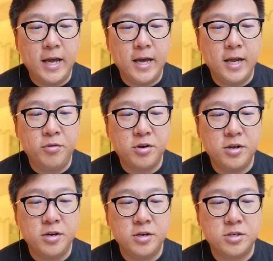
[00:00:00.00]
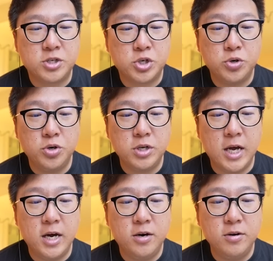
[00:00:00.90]
and we're gonna scroll
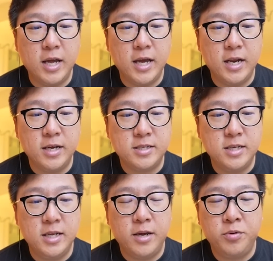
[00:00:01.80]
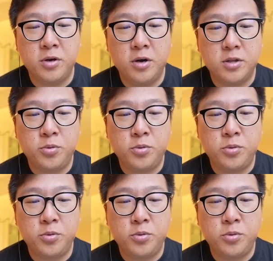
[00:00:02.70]
down and see that we got